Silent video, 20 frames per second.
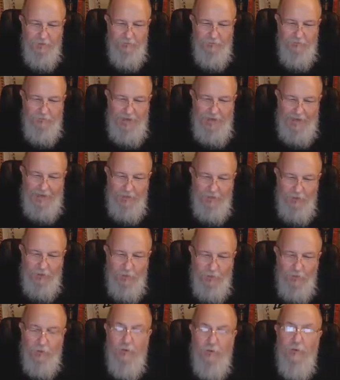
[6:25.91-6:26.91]
of
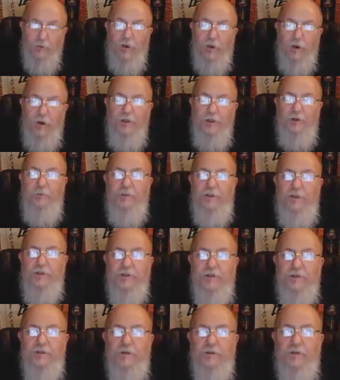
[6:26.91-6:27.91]
categorical
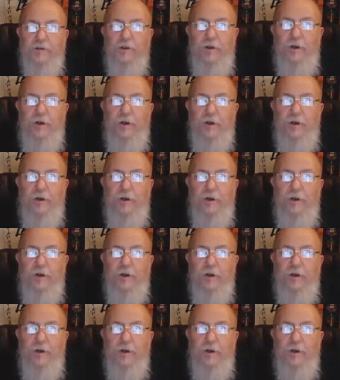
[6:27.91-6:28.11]
arguments,